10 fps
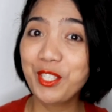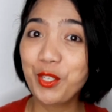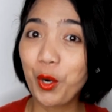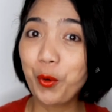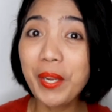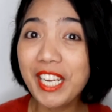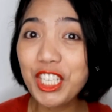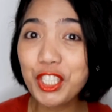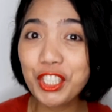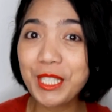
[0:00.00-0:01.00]
to your weaning
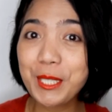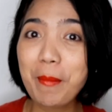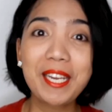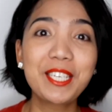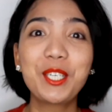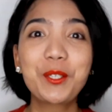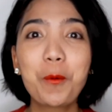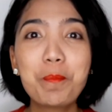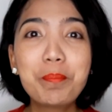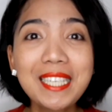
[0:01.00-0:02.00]
journeys, my dear
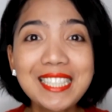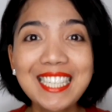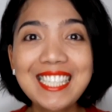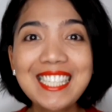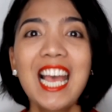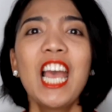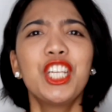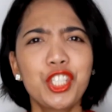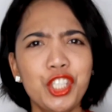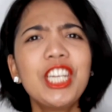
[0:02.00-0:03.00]
kumbatis.
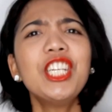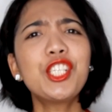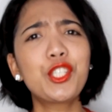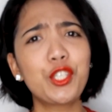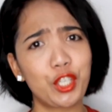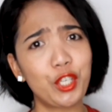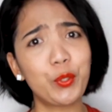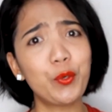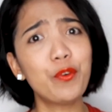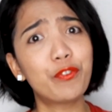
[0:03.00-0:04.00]
Cheers to
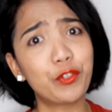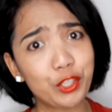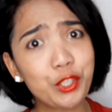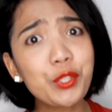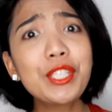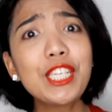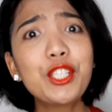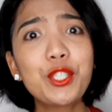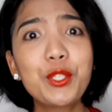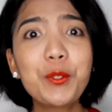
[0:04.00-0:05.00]
you for choosing
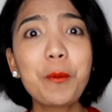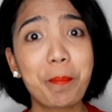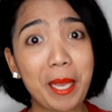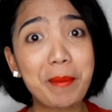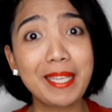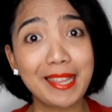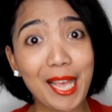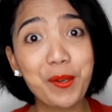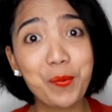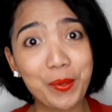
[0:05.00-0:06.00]
to do
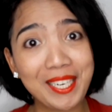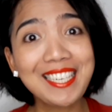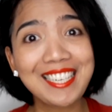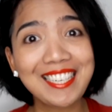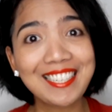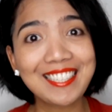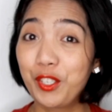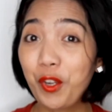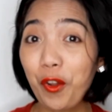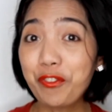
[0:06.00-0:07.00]
baby-led weaning.
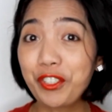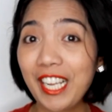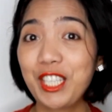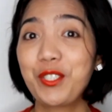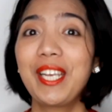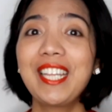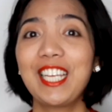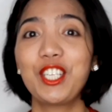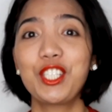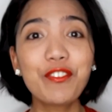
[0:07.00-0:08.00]
Don't forget to hit
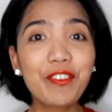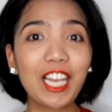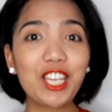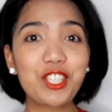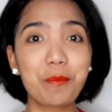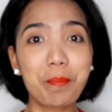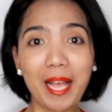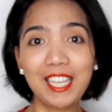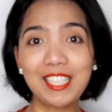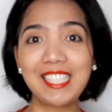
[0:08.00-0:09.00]
that notification
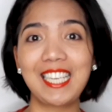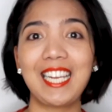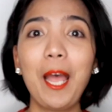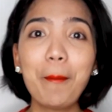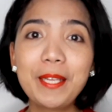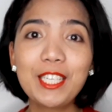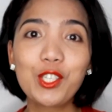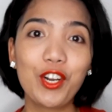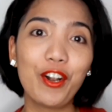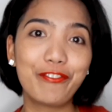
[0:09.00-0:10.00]
bell to get updates
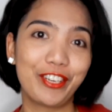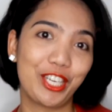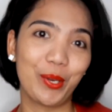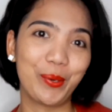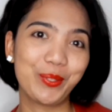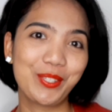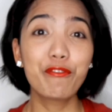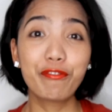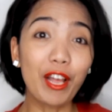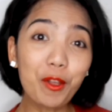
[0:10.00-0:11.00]
on our videos.
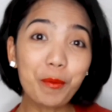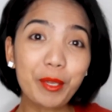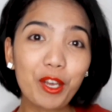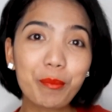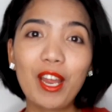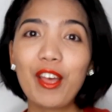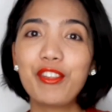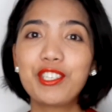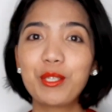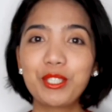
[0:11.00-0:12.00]
Follow me on my other
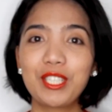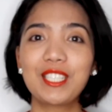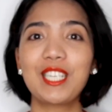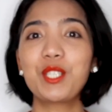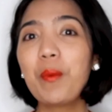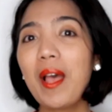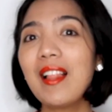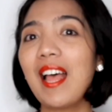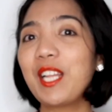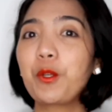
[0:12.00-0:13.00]
socials as
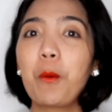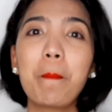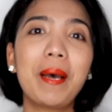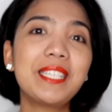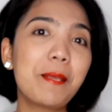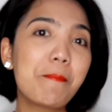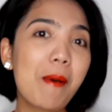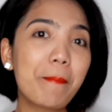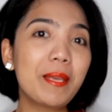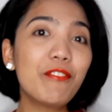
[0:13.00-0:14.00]
well at Kumbati
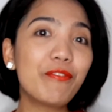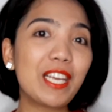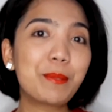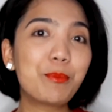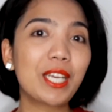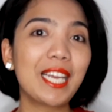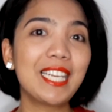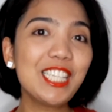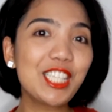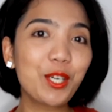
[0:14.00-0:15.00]
Mommy, Facebook and
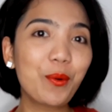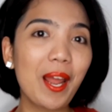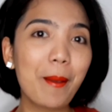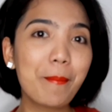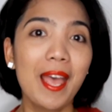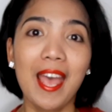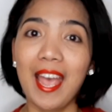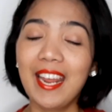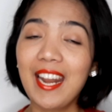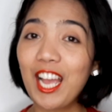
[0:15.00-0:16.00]
Instagram,
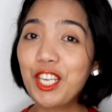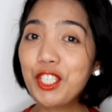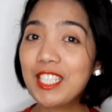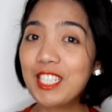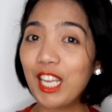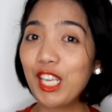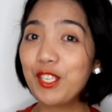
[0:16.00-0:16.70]
and I shall see you